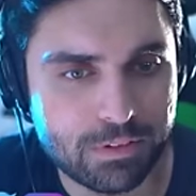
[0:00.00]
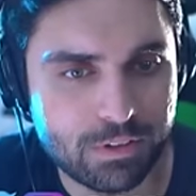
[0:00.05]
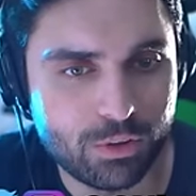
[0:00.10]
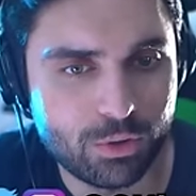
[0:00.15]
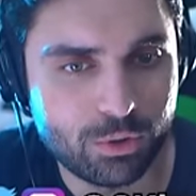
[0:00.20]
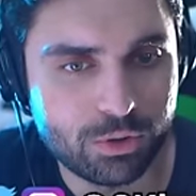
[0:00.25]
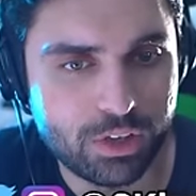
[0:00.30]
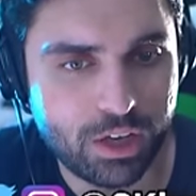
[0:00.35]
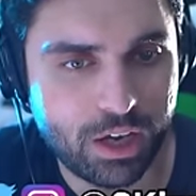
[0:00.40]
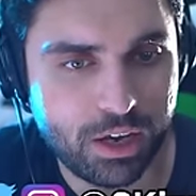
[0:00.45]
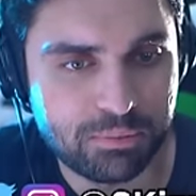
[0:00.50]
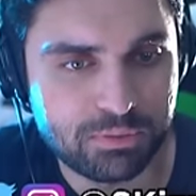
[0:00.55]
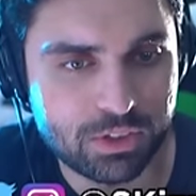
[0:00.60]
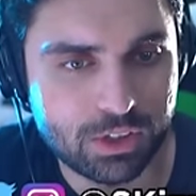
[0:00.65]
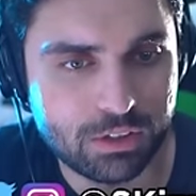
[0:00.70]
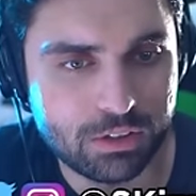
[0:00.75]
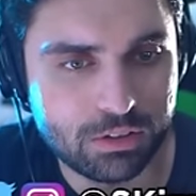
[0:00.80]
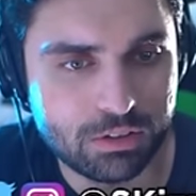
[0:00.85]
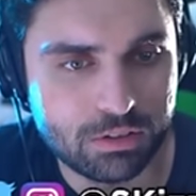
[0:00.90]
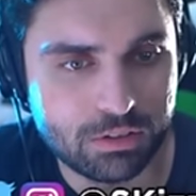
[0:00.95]
Oh damn,
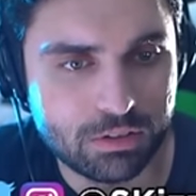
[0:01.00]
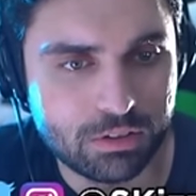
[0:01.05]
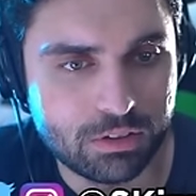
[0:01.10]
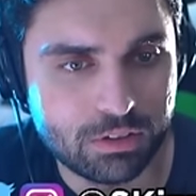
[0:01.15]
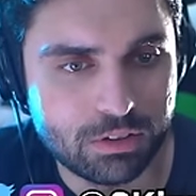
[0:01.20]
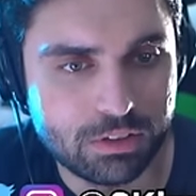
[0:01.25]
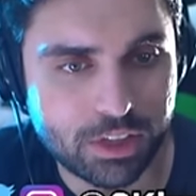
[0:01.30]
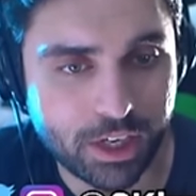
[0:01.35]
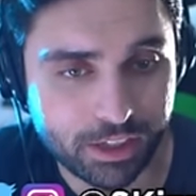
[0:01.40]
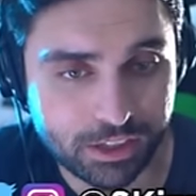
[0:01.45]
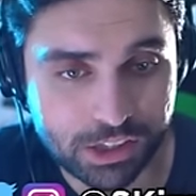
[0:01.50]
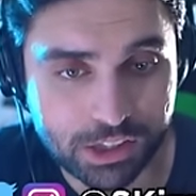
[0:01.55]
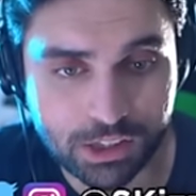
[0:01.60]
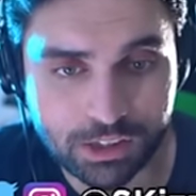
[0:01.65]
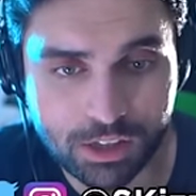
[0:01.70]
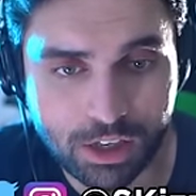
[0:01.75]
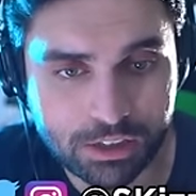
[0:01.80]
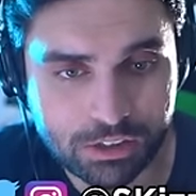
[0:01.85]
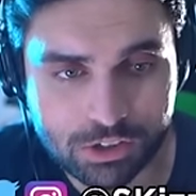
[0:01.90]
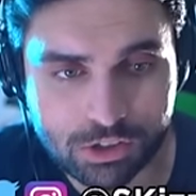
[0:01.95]
son. Yeah, she
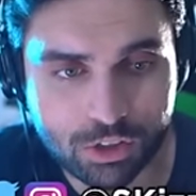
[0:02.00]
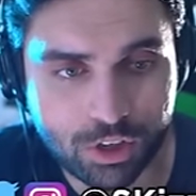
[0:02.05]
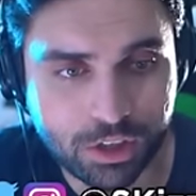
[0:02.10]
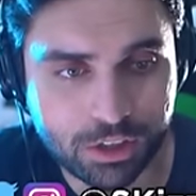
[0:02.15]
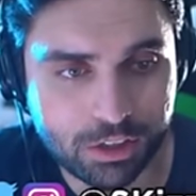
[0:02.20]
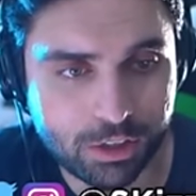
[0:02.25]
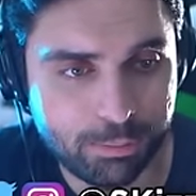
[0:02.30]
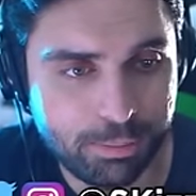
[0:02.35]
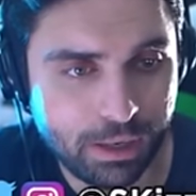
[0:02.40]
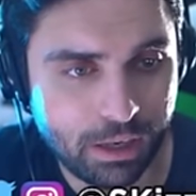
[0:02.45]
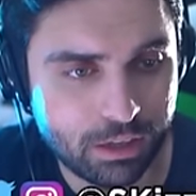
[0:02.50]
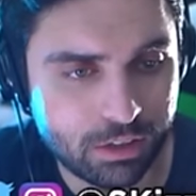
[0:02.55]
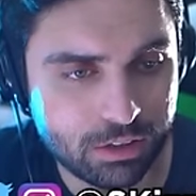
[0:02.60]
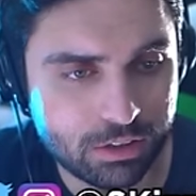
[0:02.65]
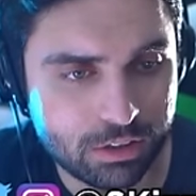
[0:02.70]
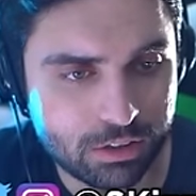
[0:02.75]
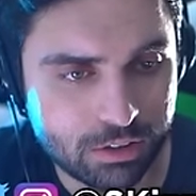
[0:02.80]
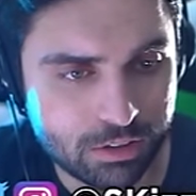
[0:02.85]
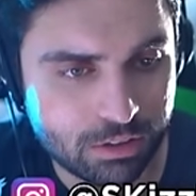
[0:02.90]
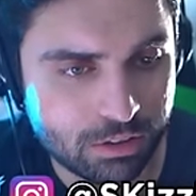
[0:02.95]
not strong independent.